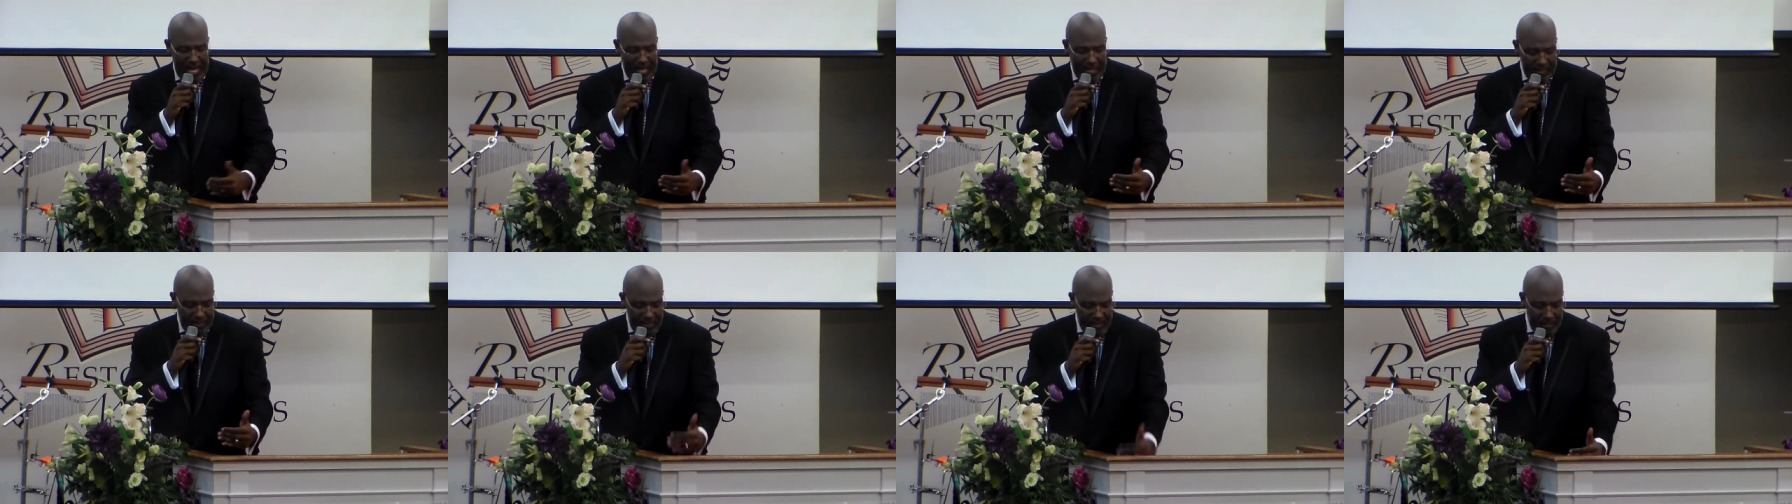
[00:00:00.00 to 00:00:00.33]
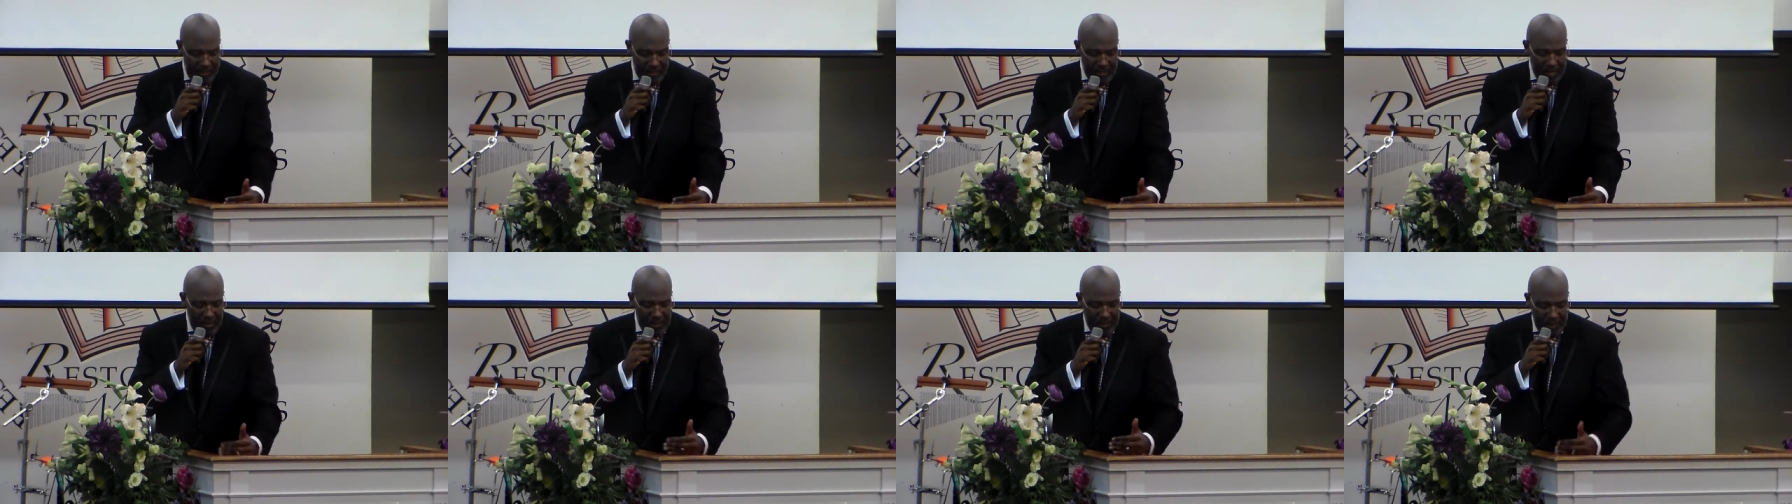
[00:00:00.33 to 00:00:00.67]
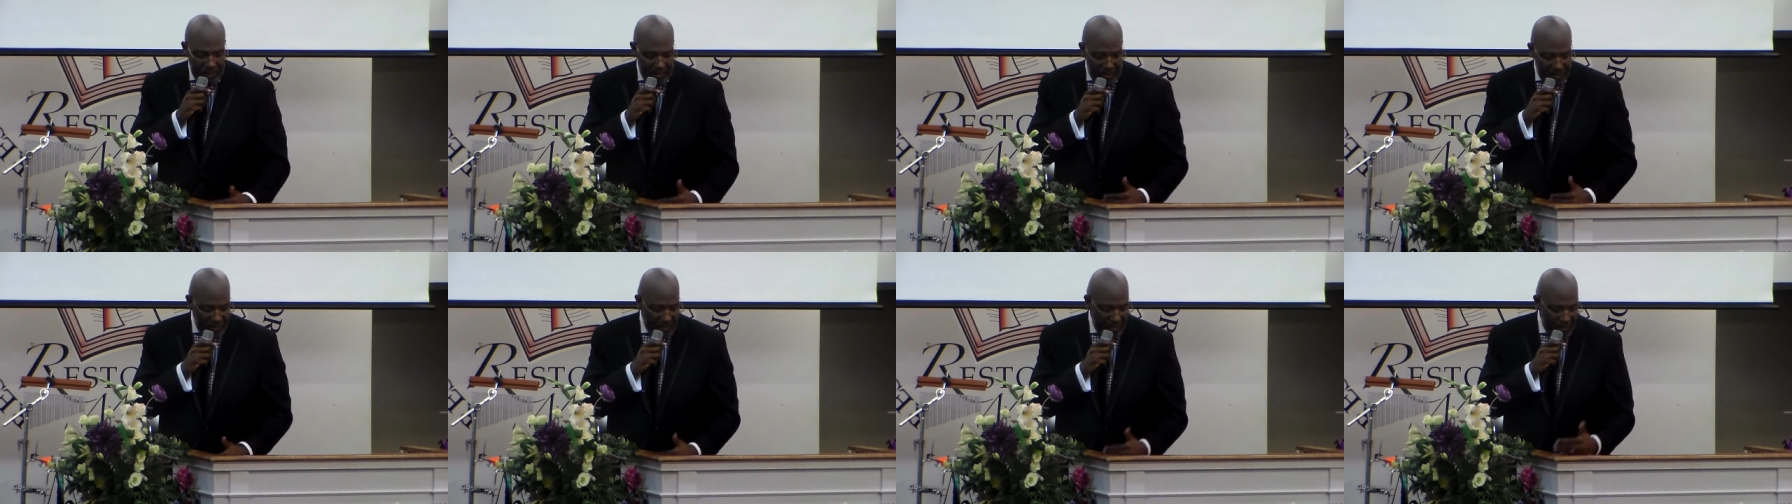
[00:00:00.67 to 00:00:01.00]
at
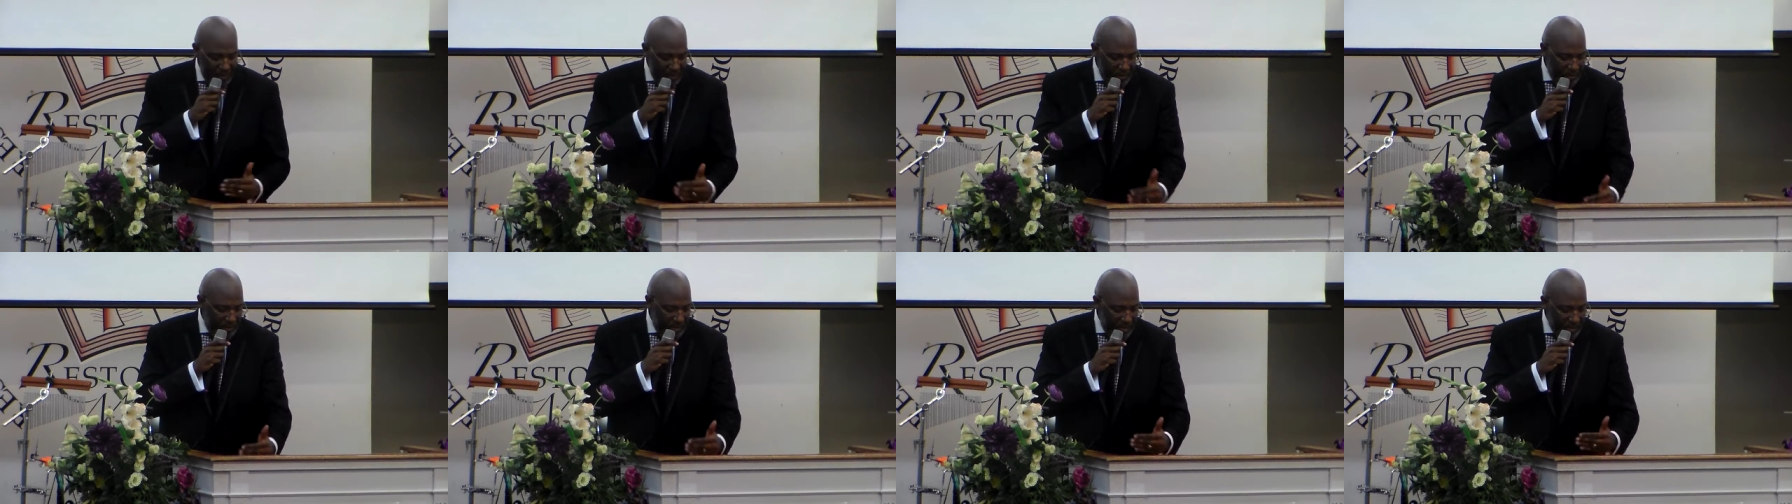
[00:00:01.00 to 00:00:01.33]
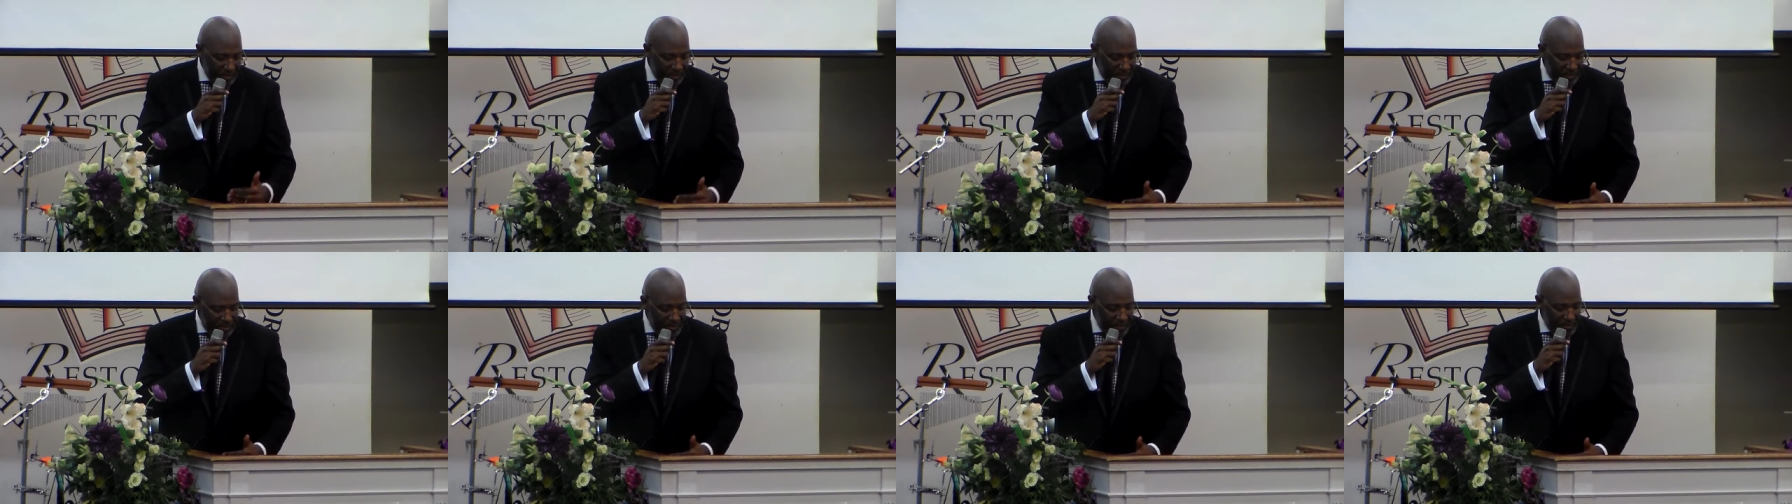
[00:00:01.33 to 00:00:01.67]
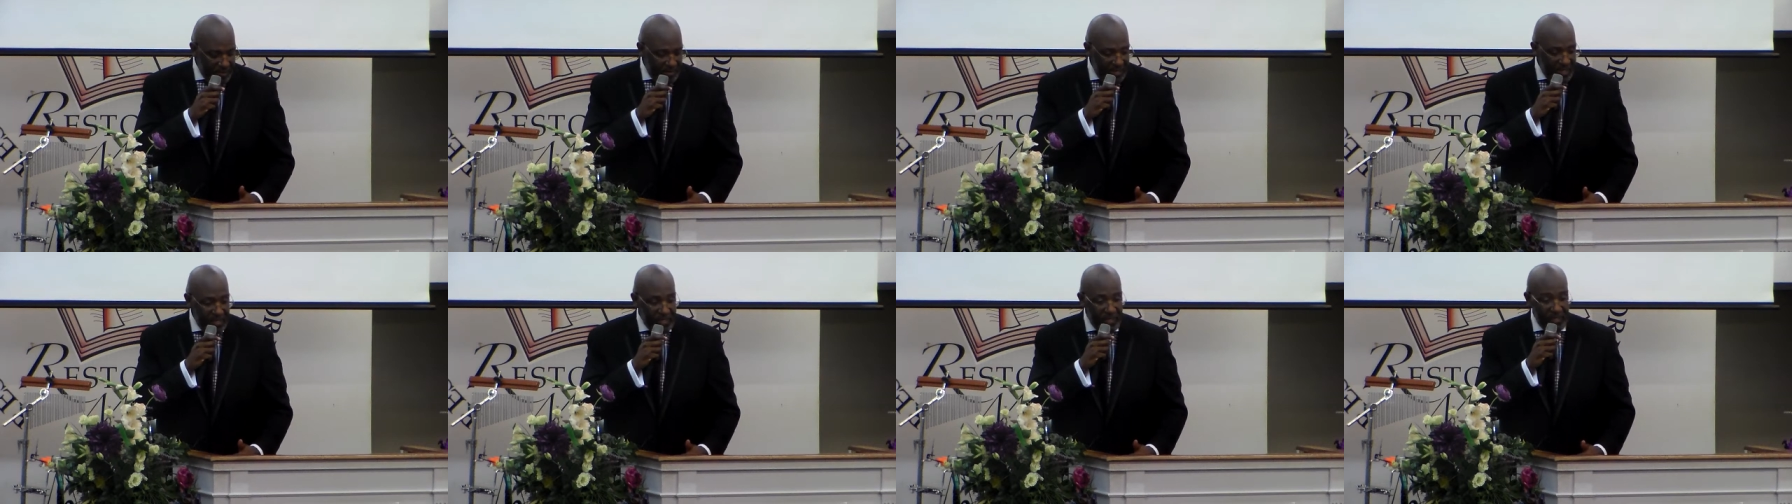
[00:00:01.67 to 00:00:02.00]
Sherman Memorial, he was
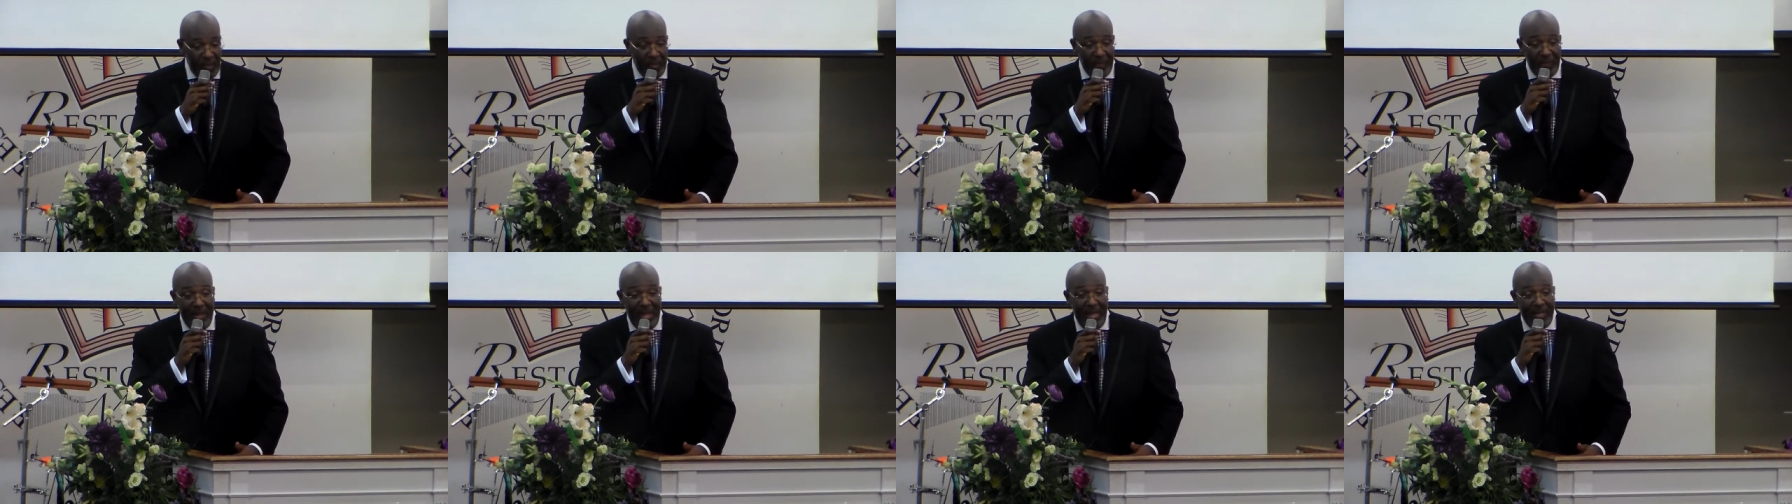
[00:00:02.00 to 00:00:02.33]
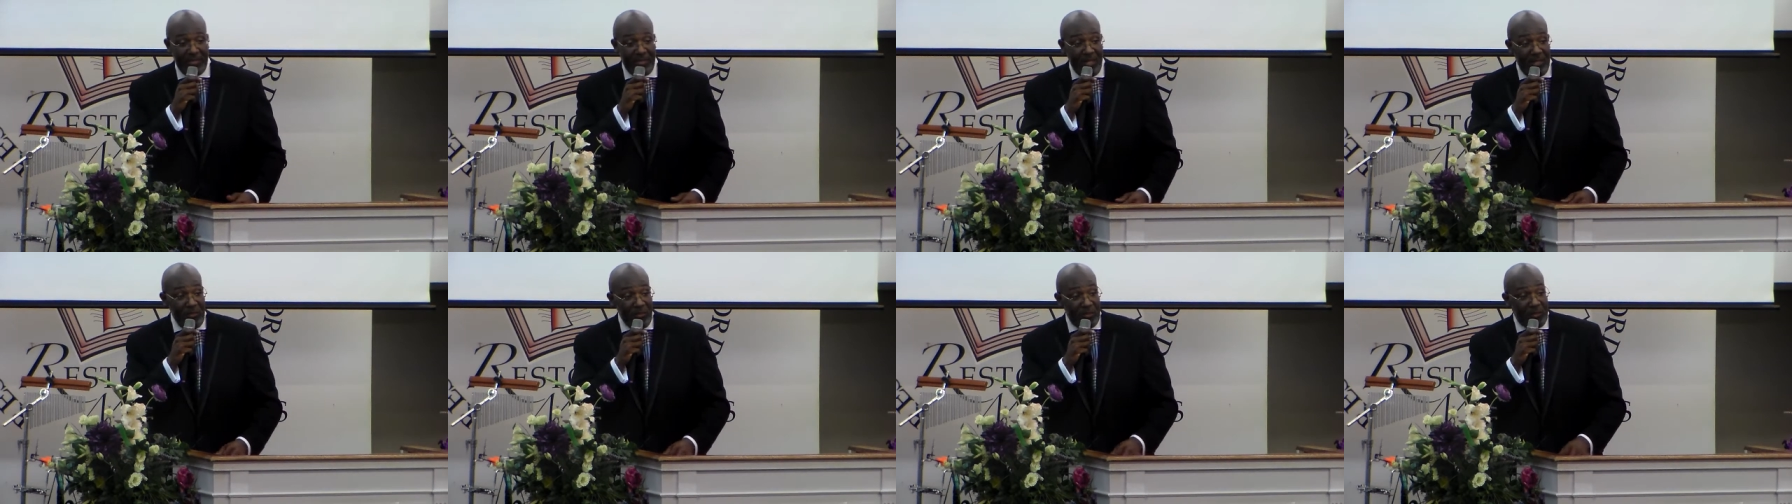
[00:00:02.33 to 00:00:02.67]
jurisdictional pastor.